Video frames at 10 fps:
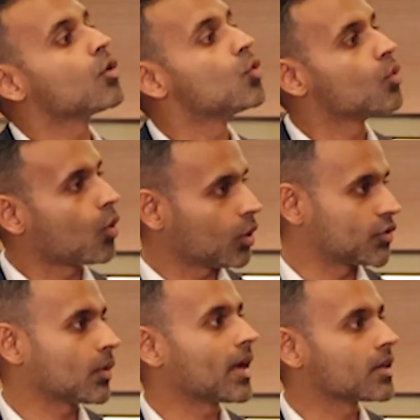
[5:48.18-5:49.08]
who
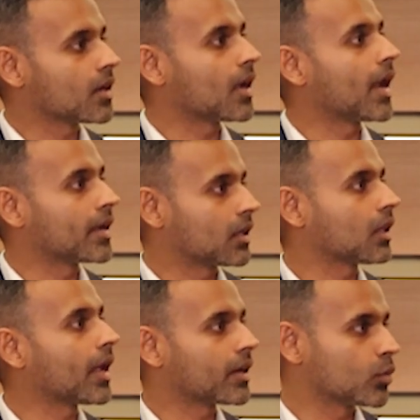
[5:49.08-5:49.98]
also had an end
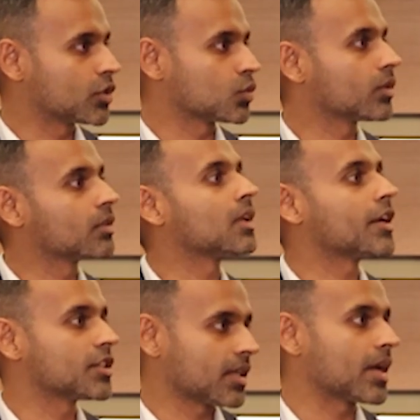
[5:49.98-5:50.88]
client, which is one of the
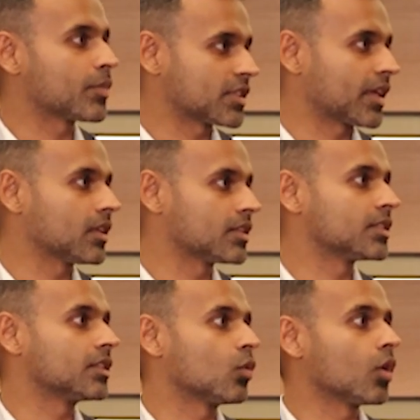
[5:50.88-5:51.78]
largest hyperscalers
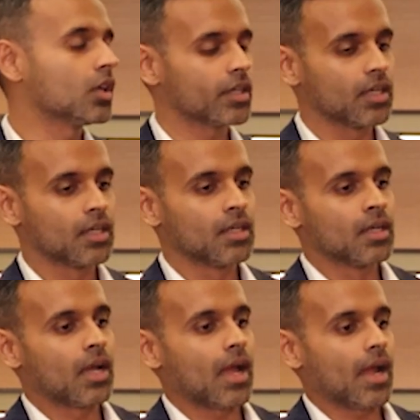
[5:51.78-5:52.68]
in the world.
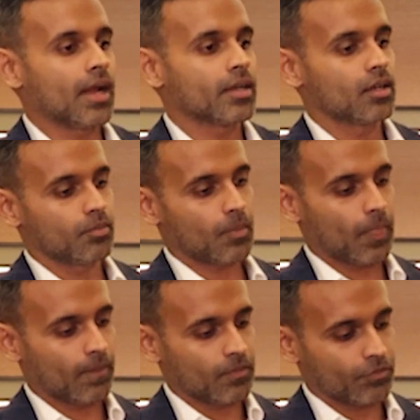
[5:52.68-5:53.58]
And
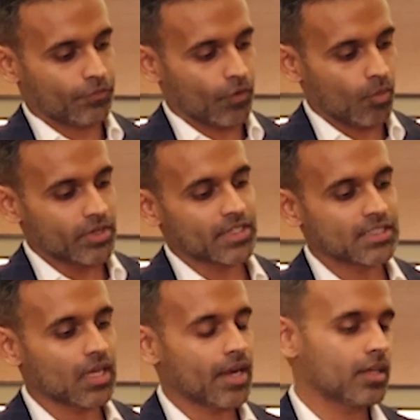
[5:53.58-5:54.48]
from
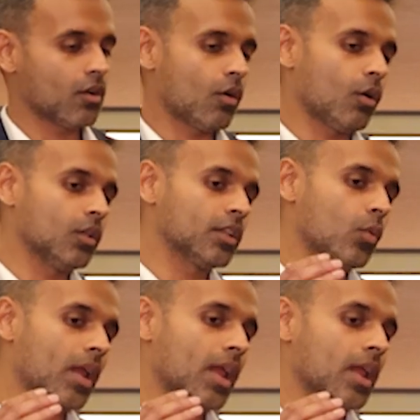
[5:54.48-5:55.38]
design all the
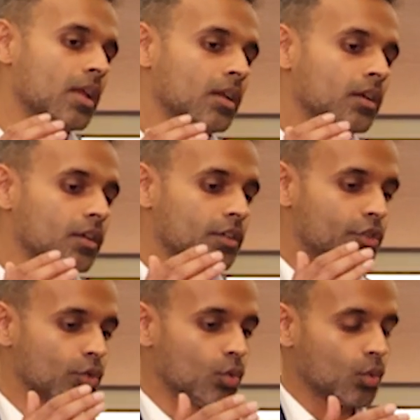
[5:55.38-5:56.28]
way
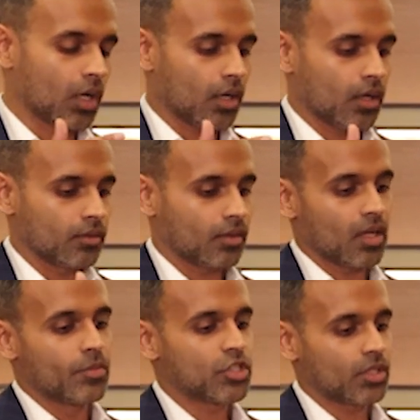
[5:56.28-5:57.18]
to
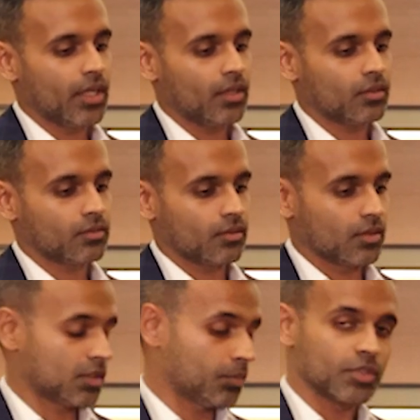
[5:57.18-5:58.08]
commissioning,
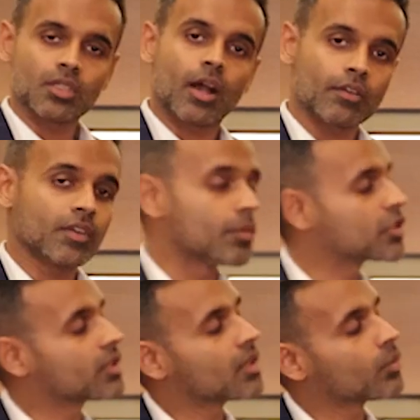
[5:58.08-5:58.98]
start of
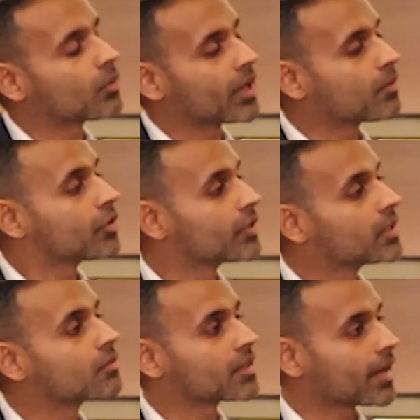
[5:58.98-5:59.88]
commissioning, we were able to
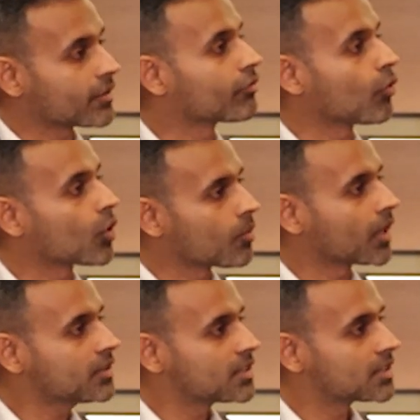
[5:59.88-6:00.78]
deliver that in 4
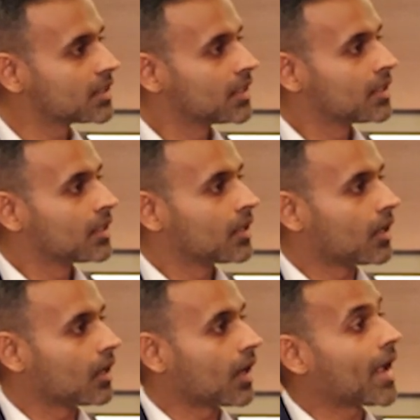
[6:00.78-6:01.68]
months.
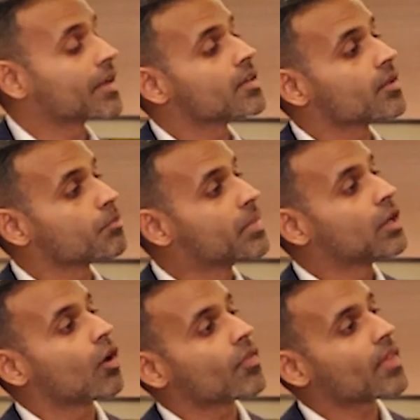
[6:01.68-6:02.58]
And
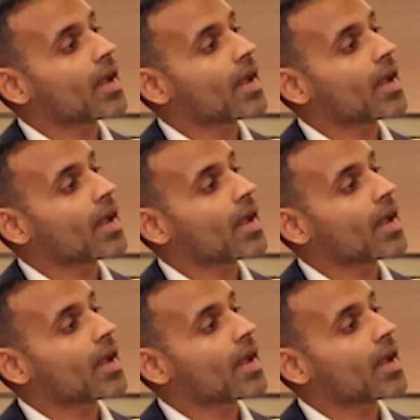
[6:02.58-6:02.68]
beyond